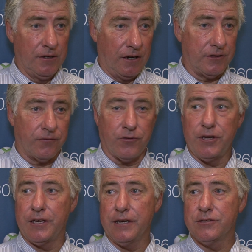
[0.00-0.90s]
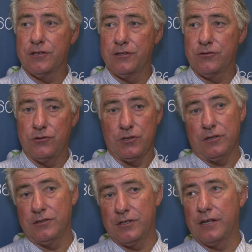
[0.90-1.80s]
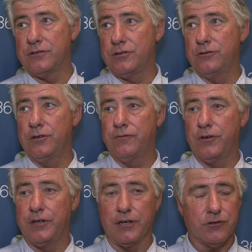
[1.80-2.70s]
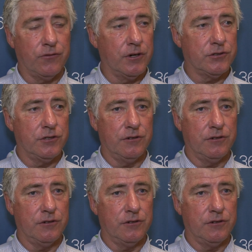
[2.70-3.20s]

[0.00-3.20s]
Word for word: on the free kicks, and as a result, he's gotten two good free kicks for us.